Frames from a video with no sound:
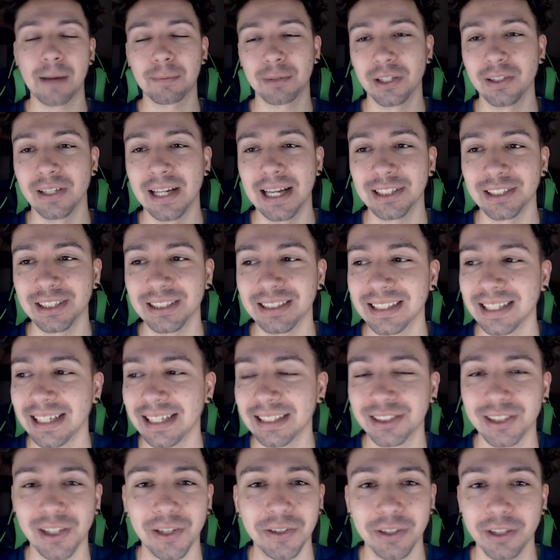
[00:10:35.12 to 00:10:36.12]
he's an absolute legend.
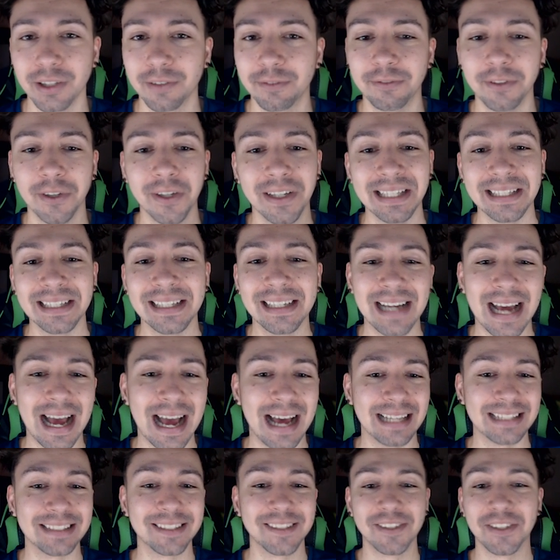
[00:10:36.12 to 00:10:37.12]
He's so good at footy.
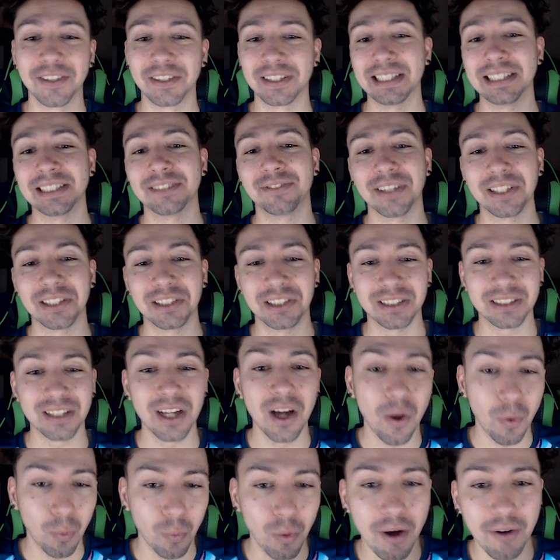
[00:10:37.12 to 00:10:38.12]
And look at these fixtures.